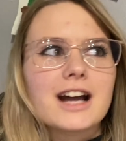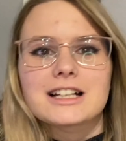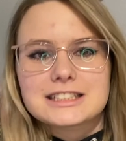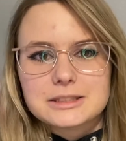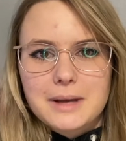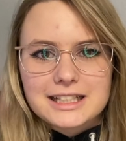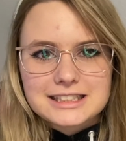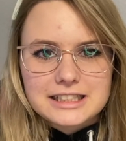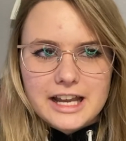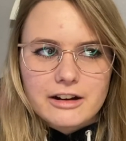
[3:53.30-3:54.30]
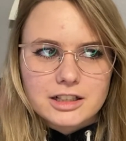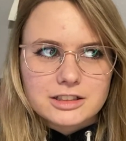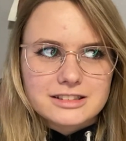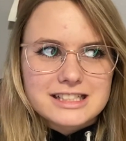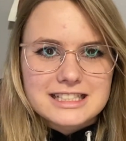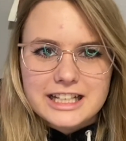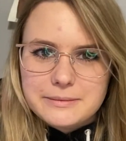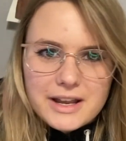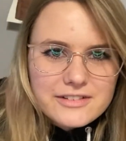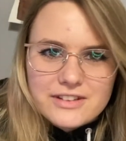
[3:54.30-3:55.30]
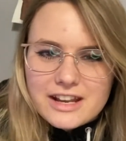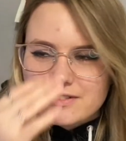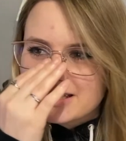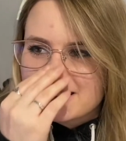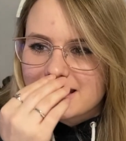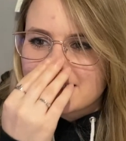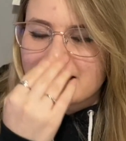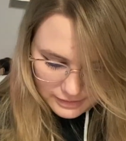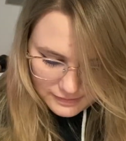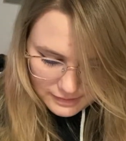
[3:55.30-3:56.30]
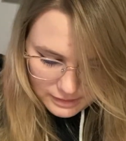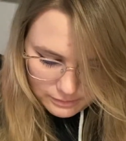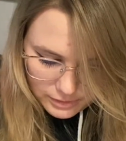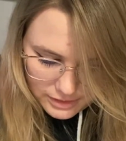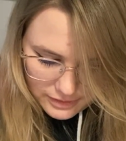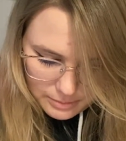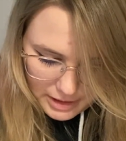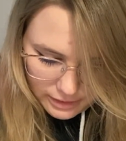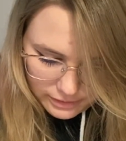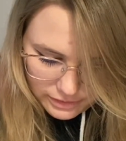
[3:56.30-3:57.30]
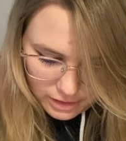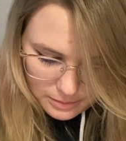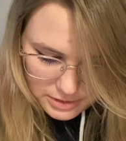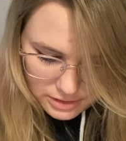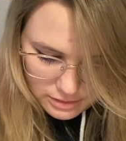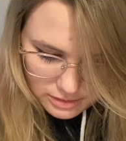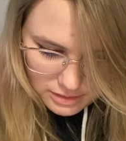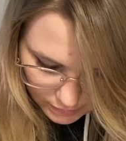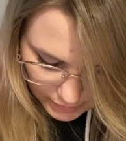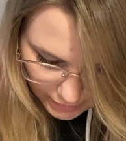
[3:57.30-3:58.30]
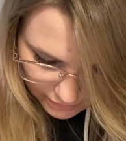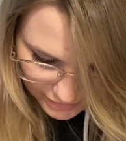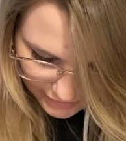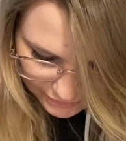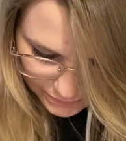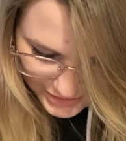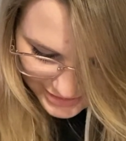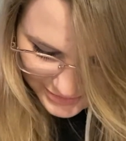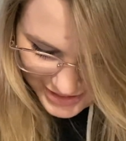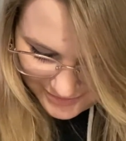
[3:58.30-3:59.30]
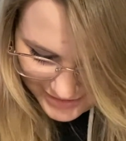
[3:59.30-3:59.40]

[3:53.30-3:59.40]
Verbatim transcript: customizing characters. It's like my favorite thing. Let's see, what is the palest option? Hairstyles, okay, okay,